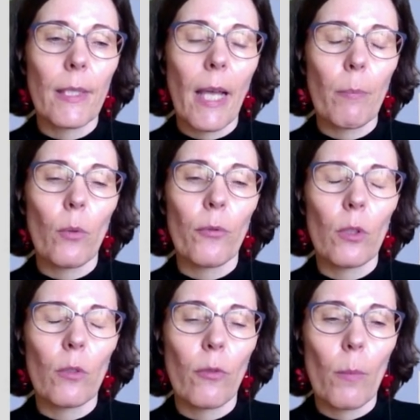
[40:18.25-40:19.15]
type
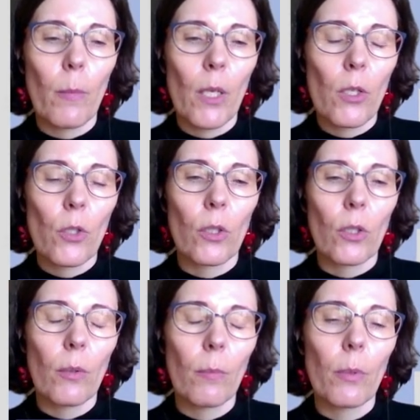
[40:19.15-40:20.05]
of
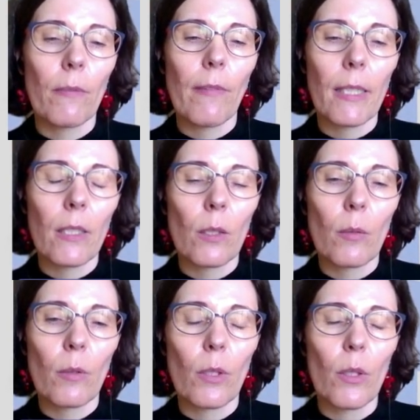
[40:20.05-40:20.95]
information provided
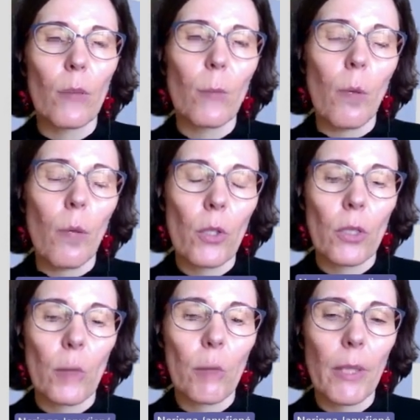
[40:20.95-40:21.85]
in the
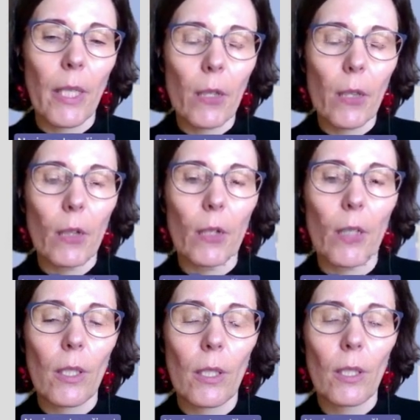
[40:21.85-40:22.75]
project application